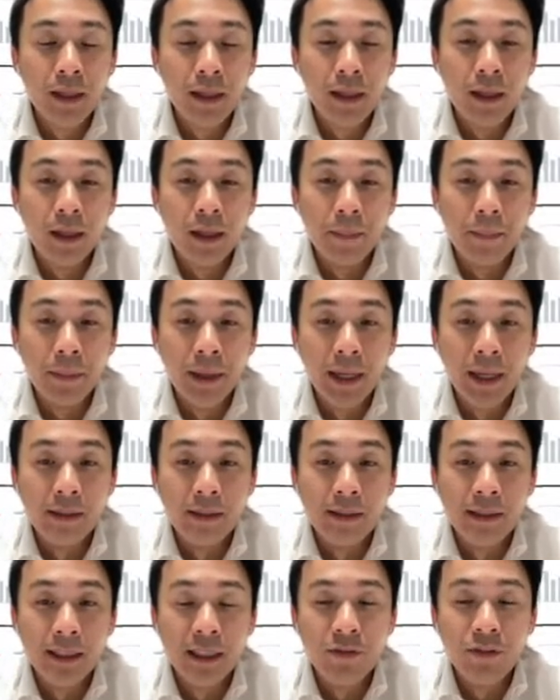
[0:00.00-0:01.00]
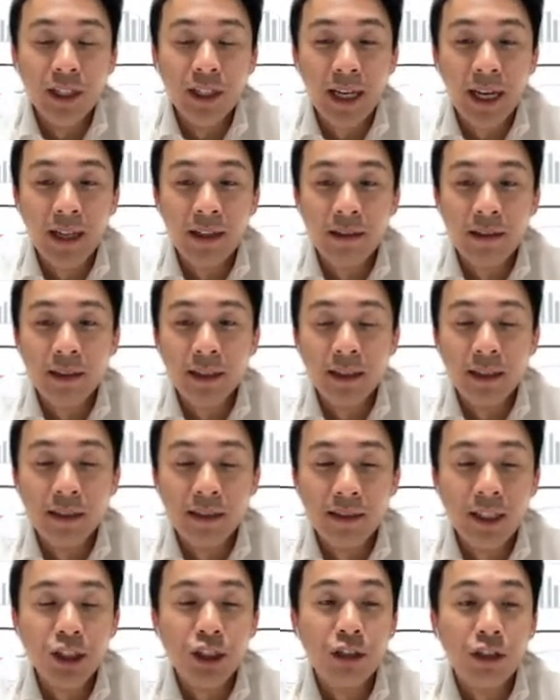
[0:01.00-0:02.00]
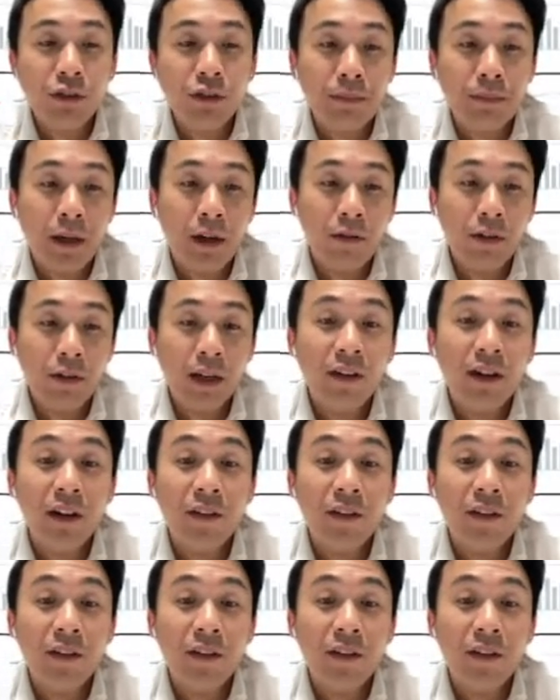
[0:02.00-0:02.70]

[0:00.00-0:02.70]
um, and see if it can uh, stage a rebound, a uh,